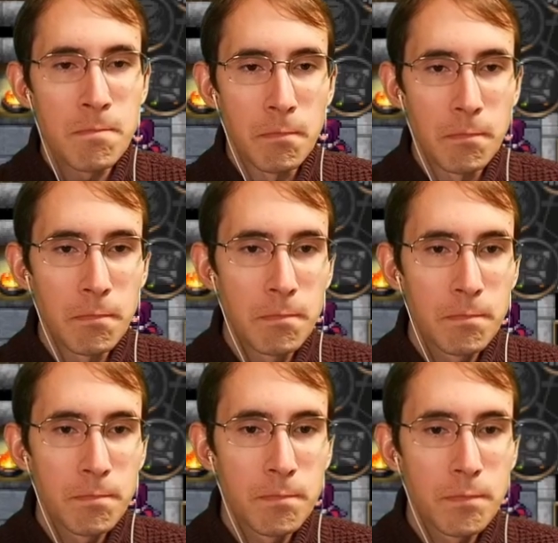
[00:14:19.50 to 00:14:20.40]
Hmm.
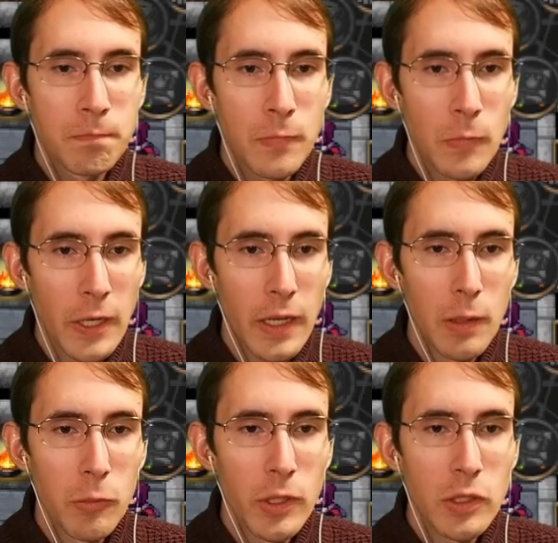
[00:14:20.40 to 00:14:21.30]
What
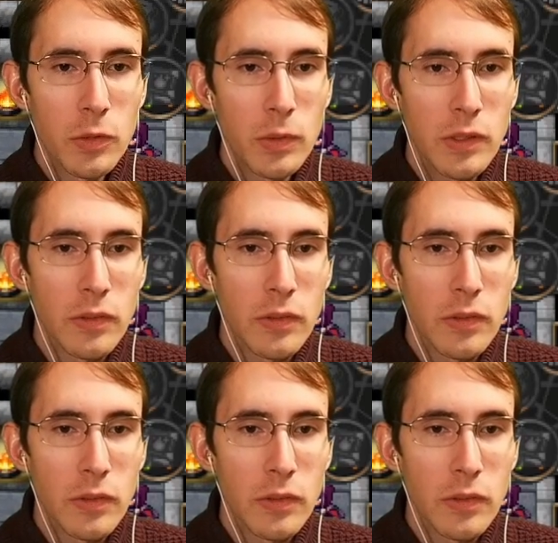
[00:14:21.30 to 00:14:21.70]
I am going to do